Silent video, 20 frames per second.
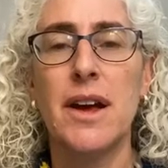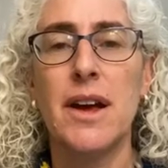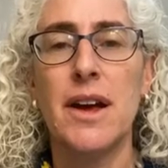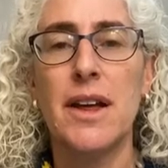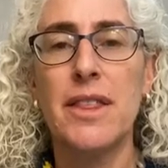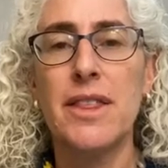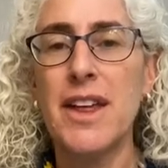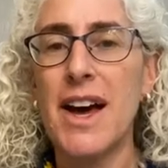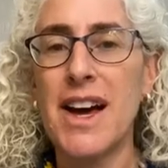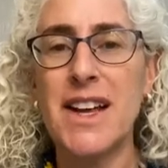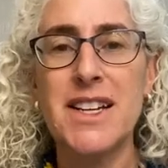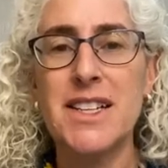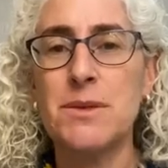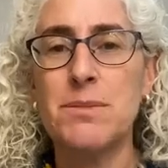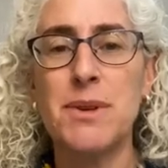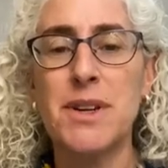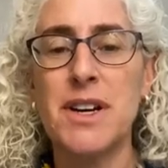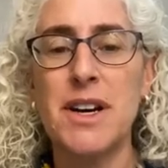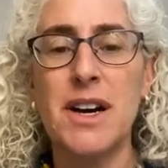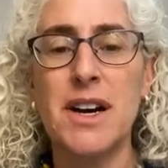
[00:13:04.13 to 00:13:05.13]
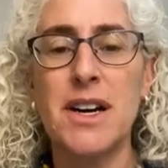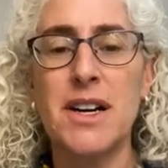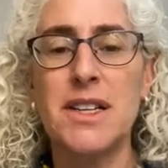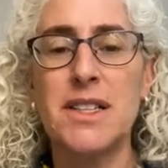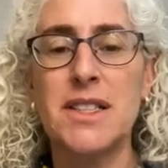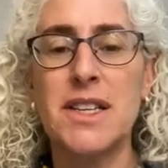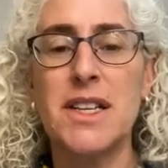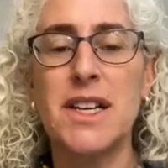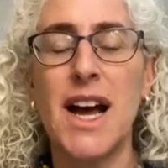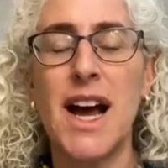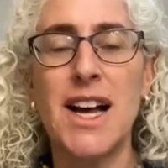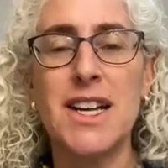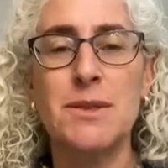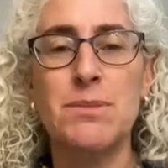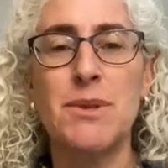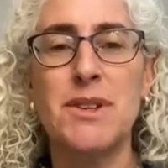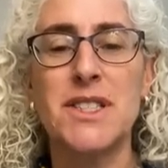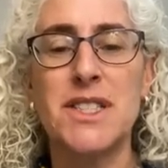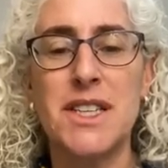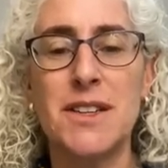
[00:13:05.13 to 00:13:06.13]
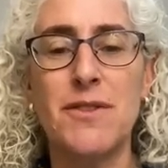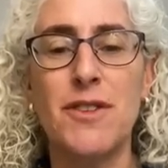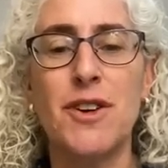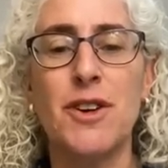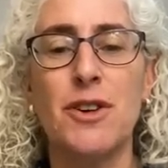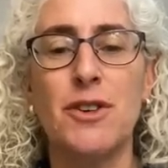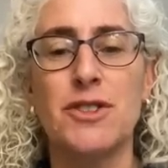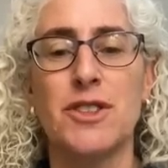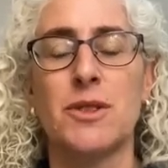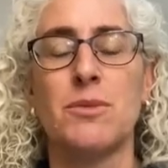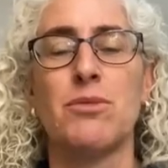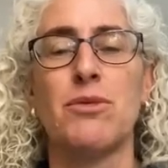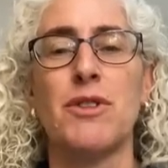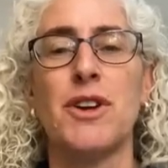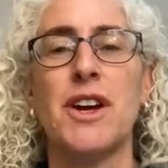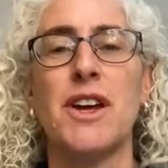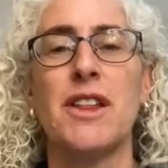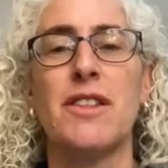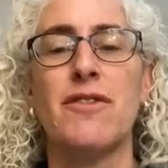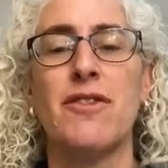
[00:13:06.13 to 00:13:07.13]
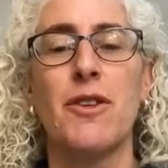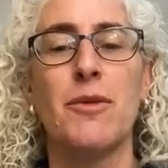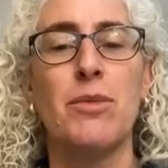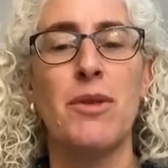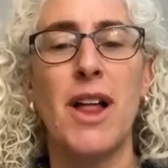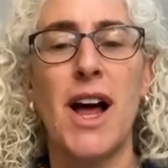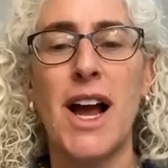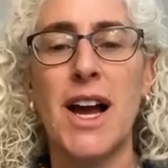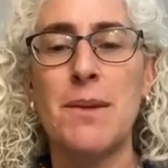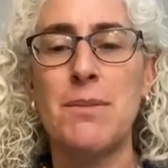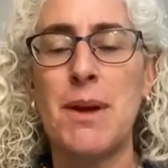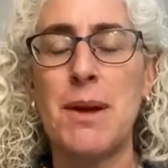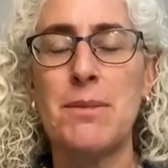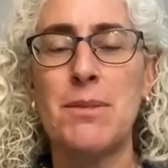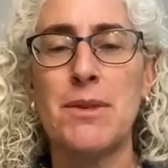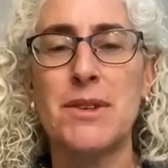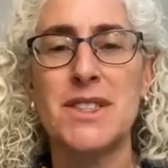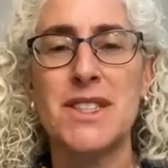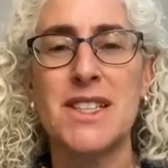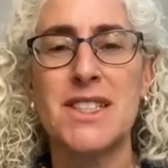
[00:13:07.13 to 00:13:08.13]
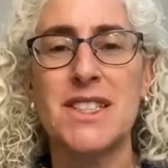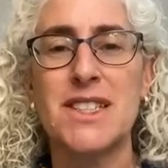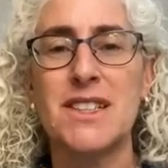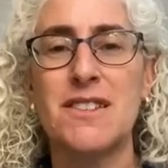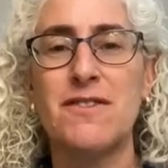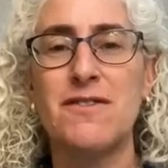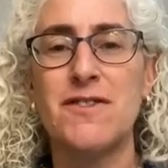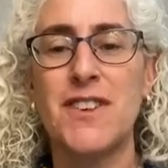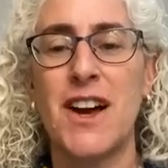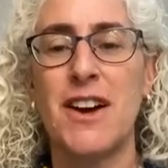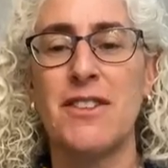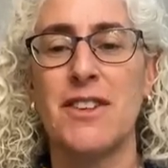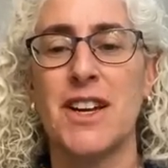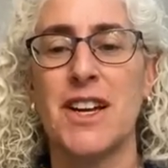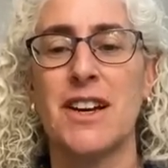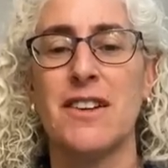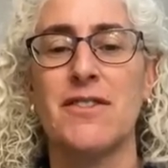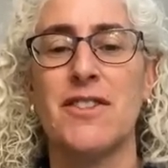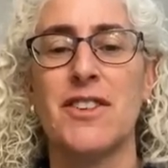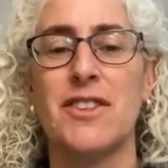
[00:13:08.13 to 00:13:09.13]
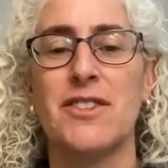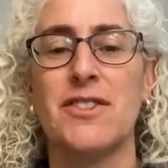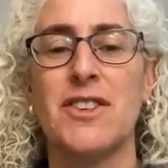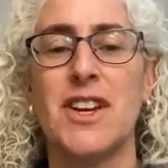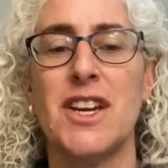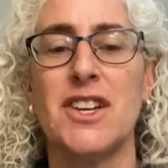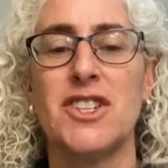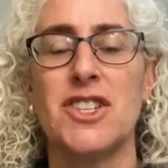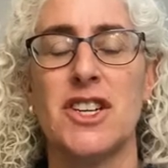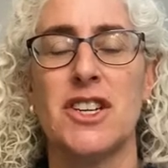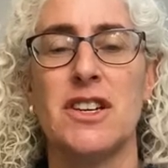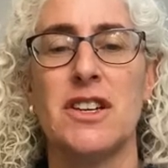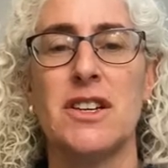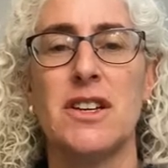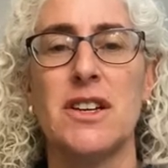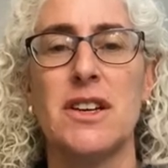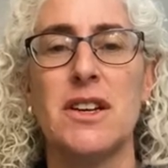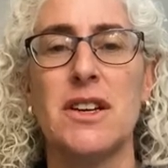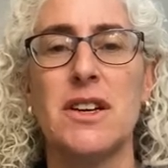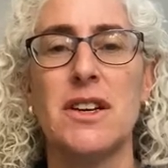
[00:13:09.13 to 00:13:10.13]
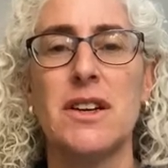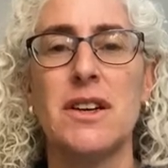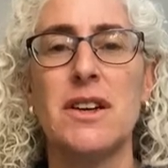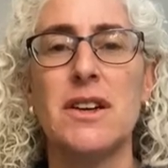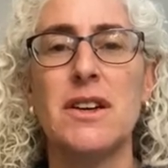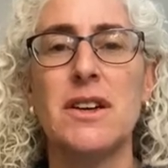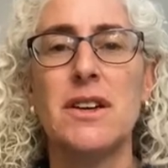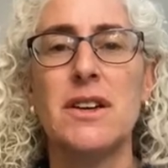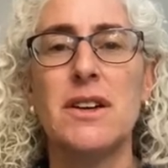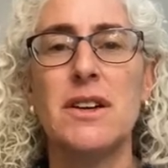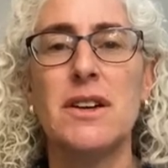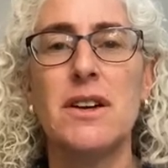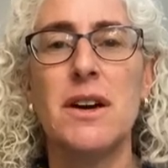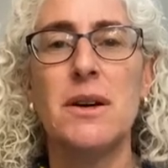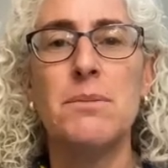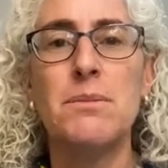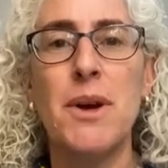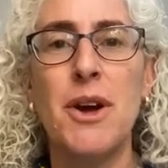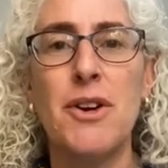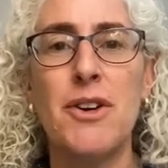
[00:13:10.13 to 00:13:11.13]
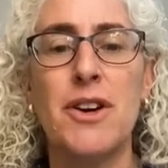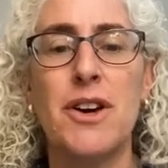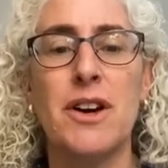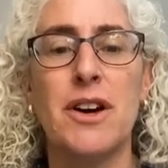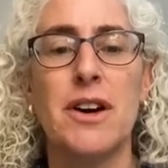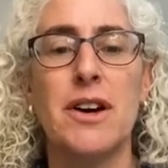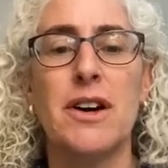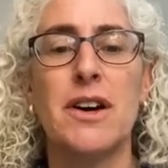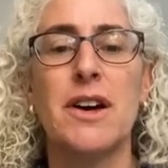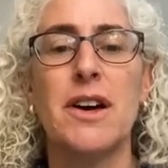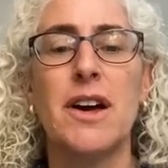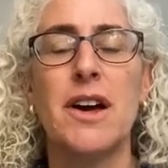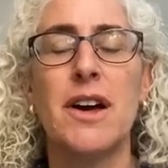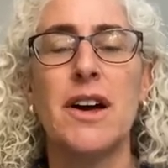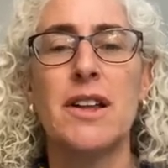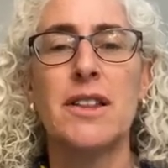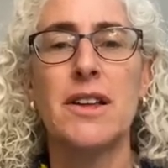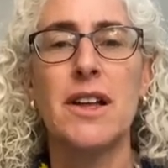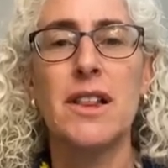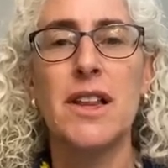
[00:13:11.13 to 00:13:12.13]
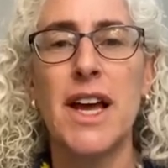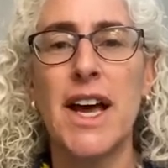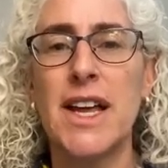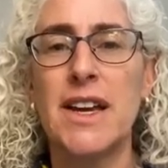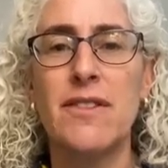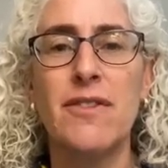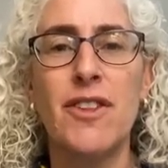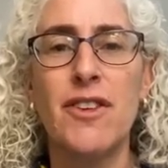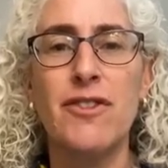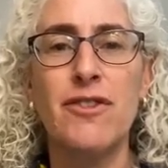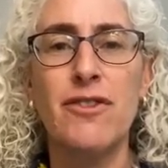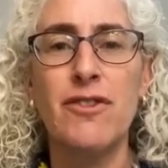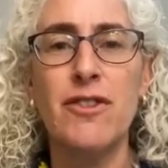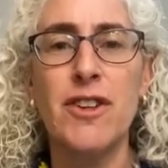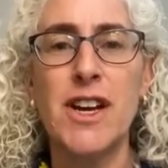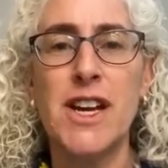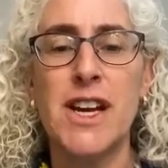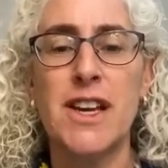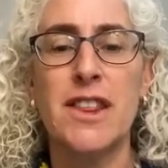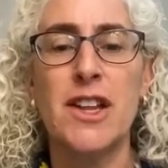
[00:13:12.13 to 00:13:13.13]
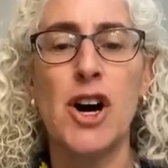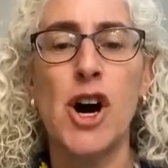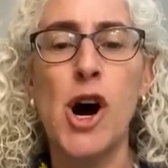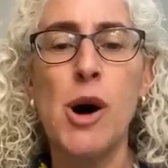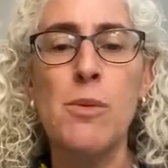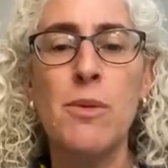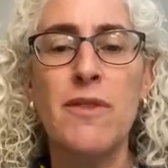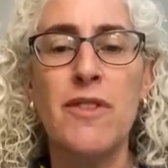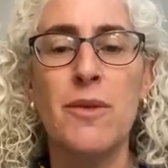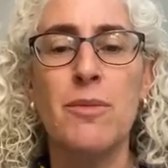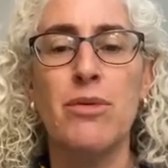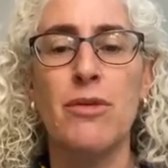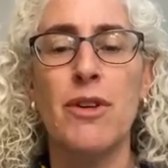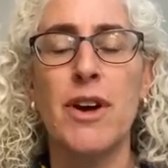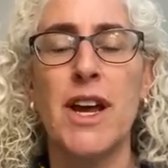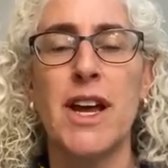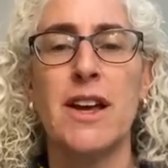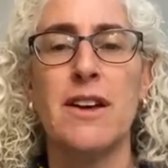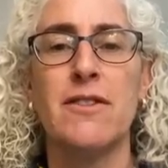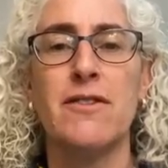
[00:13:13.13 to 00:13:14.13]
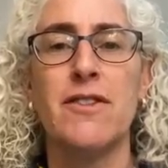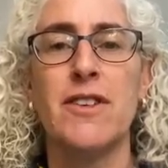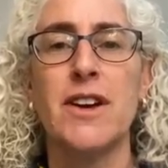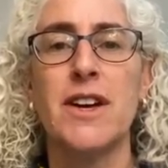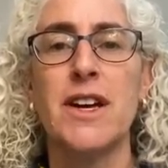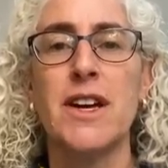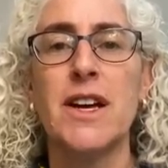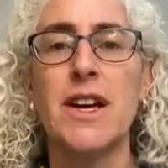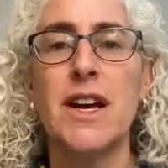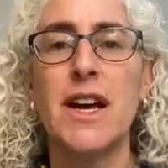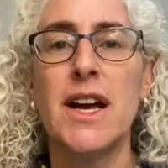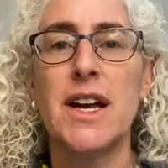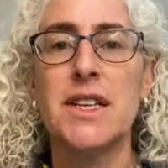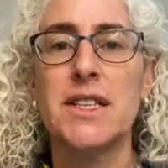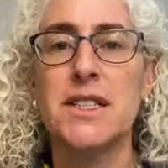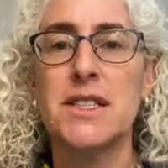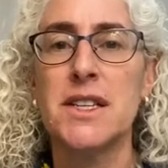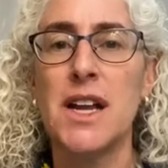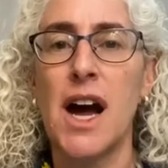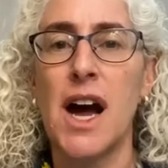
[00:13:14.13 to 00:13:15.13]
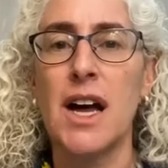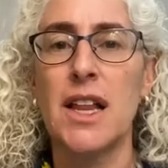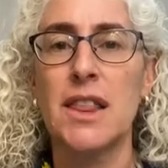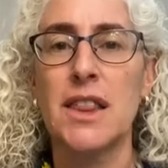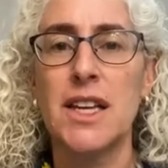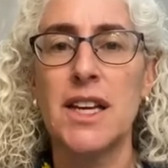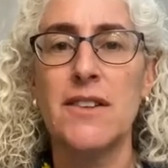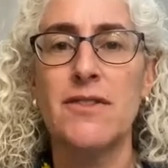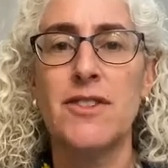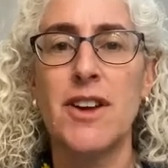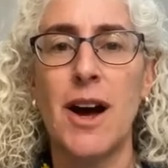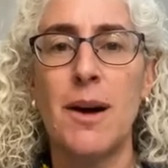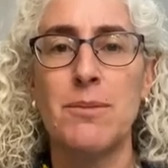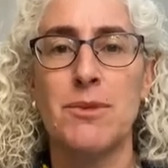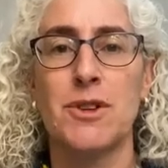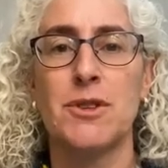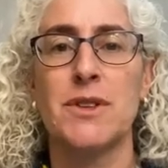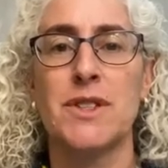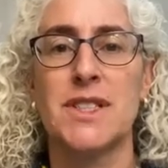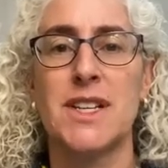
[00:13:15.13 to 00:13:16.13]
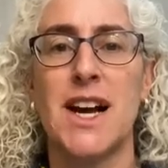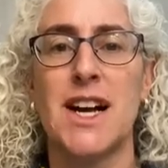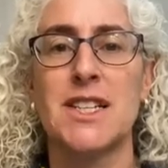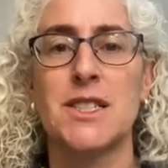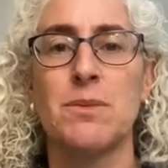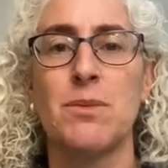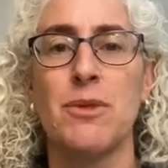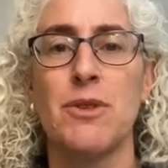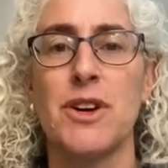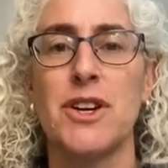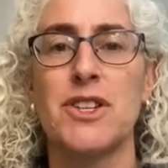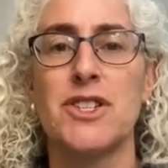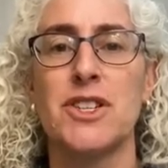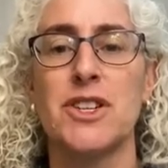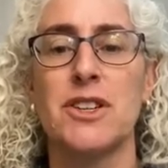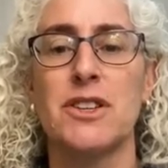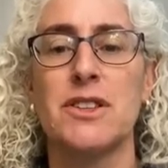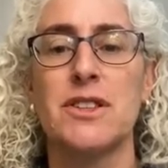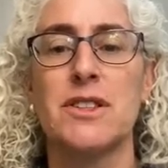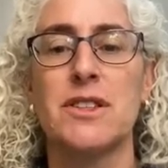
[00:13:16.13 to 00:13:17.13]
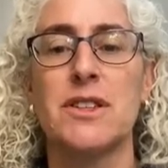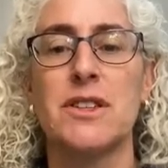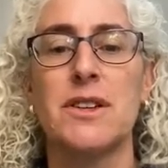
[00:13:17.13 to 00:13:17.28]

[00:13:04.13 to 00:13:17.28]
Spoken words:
That is because it has been difficult to breathe for Black people since the founding of this nation. America, the land of the free and the home of the brave, has not lived up to its aspirations.